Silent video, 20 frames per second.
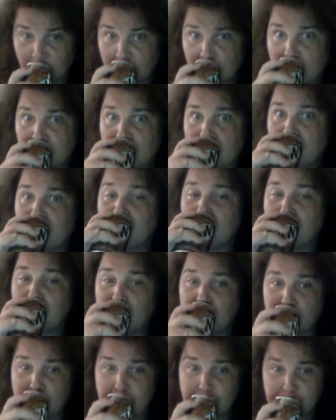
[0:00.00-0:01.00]

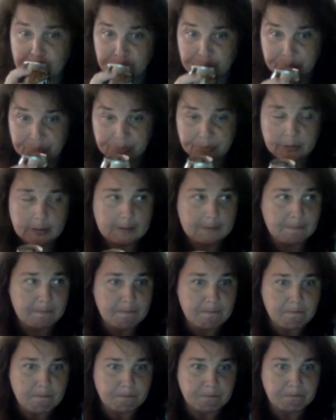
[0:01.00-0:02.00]

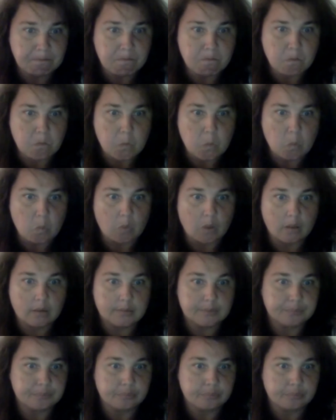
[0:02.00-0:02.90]
Nothing is said.